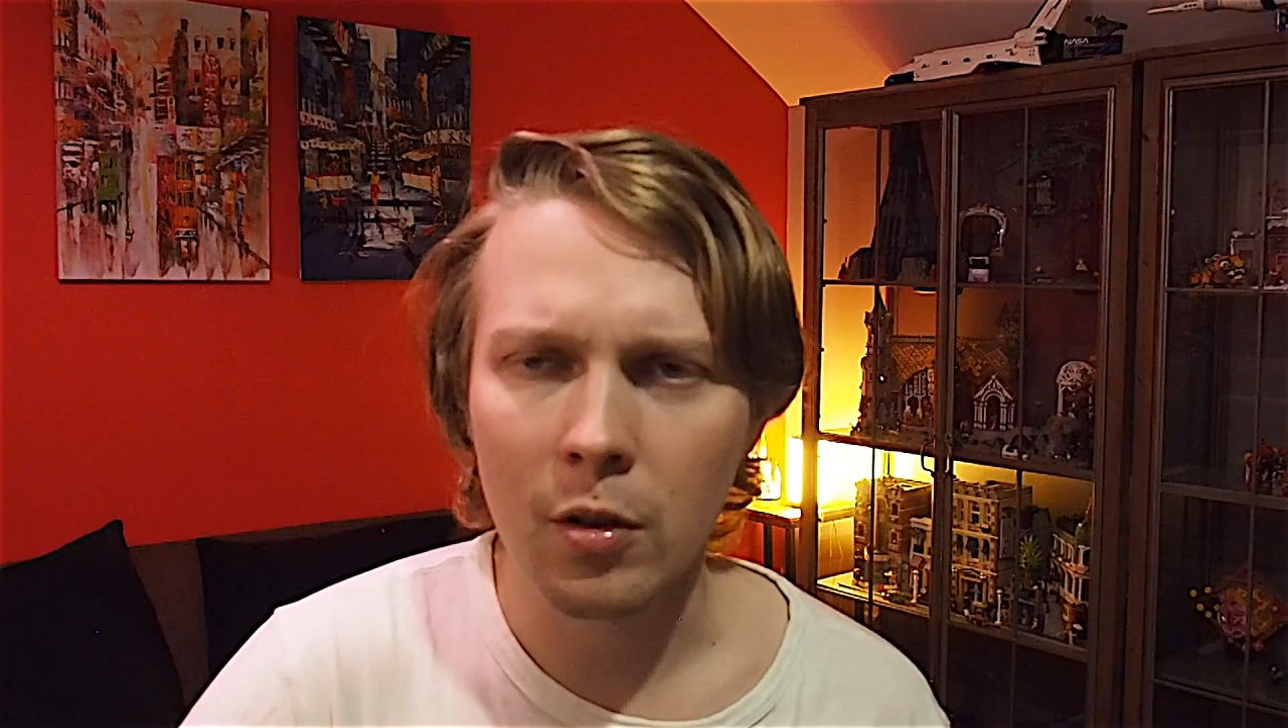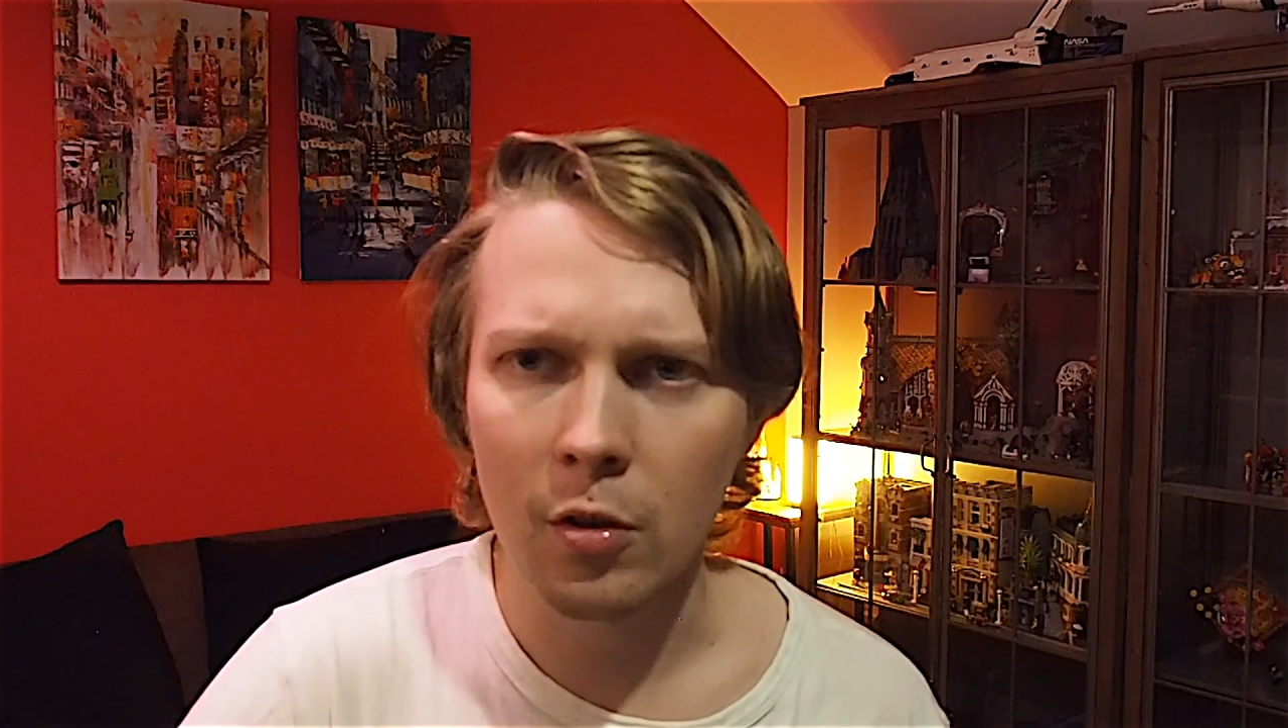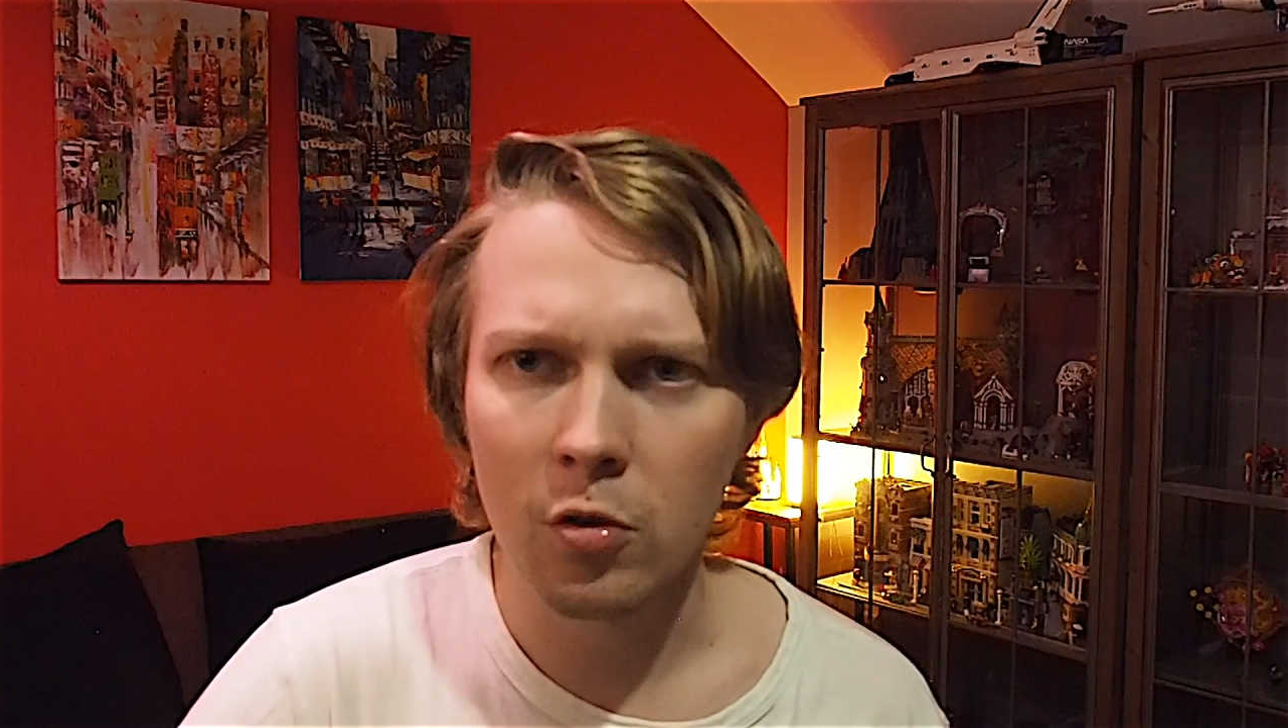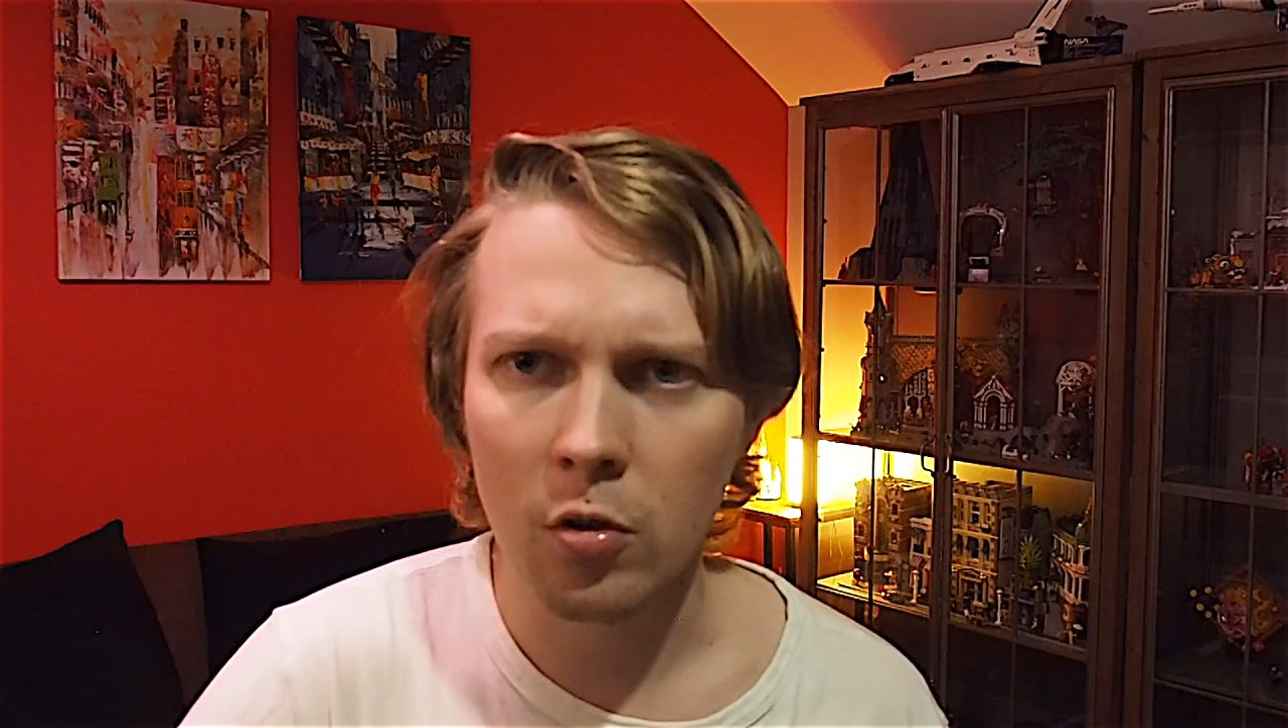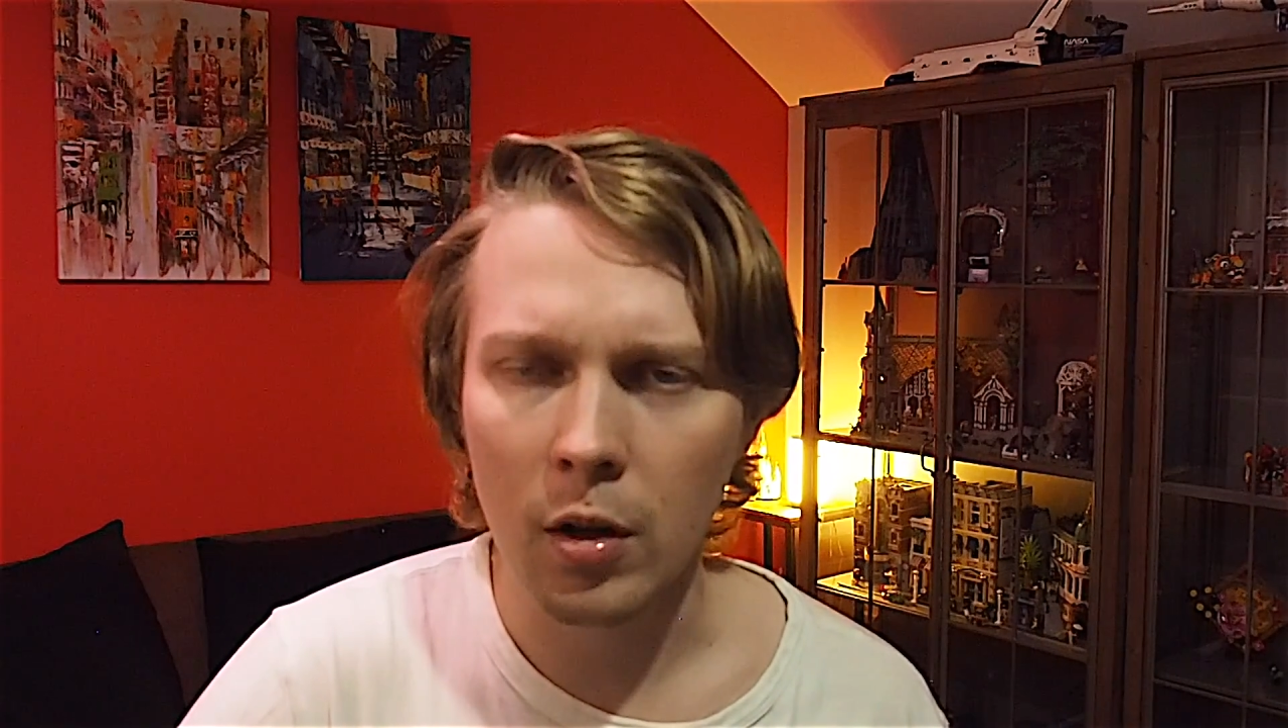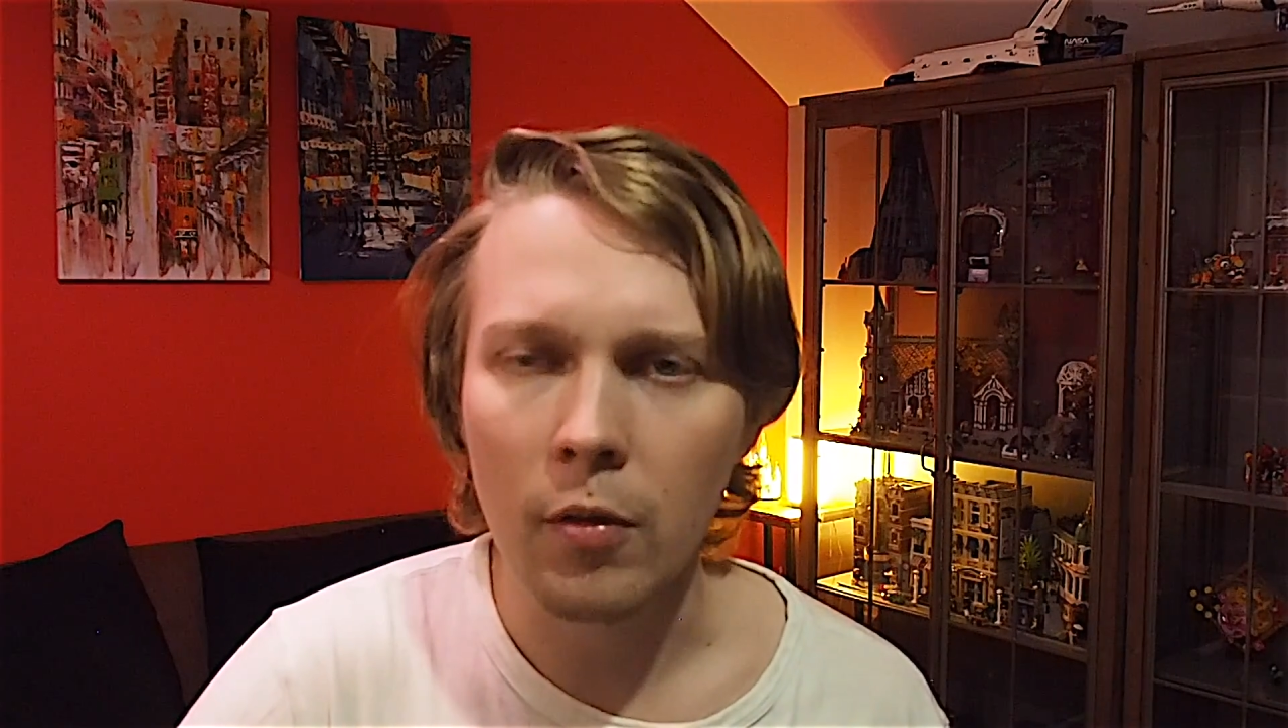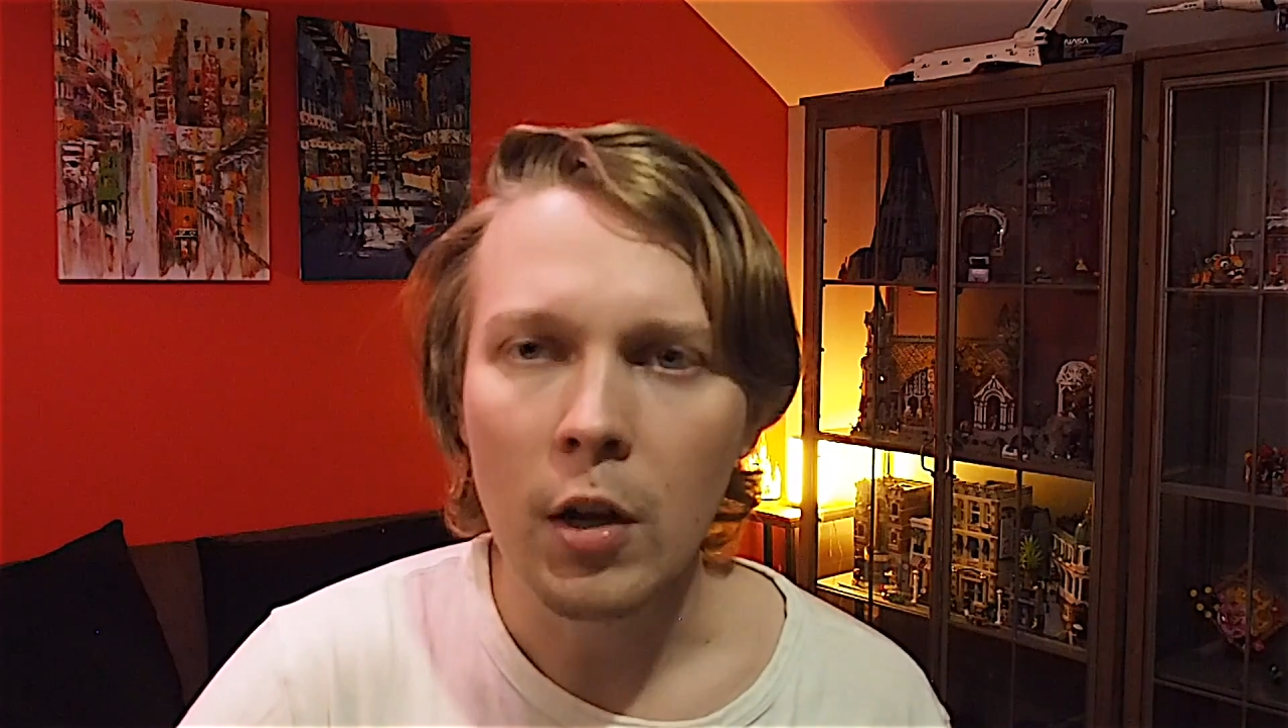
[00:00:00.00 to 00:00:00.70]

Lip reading: the sort of